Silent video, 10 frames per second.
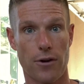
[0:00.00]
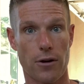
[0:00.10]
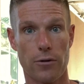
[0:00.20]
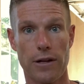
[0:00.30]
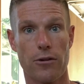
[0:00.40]
there
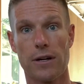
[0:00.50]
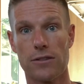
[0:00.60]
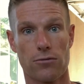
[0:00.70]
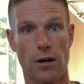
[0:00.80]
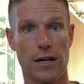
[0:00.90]
who either
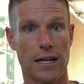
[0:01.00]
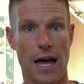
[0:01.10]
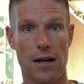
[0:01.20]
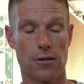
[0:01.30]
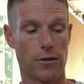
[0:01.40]
is running
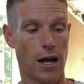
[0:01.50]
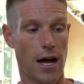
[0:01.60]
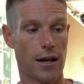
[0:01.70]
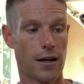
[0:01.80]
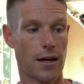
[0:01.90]
cattle or
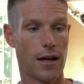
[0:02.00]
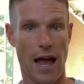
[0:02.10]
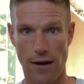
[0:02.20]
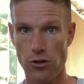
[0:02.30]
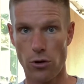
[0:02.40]
not,
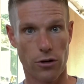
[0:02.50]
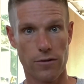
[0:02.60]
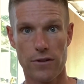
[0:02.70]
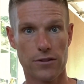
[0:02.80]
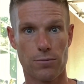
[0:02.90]
have you heard
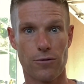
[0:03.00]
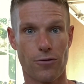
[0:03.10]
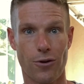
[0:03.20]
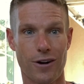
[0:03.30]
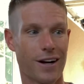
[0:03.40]
of this
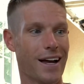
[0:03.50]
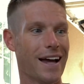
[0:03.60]
before?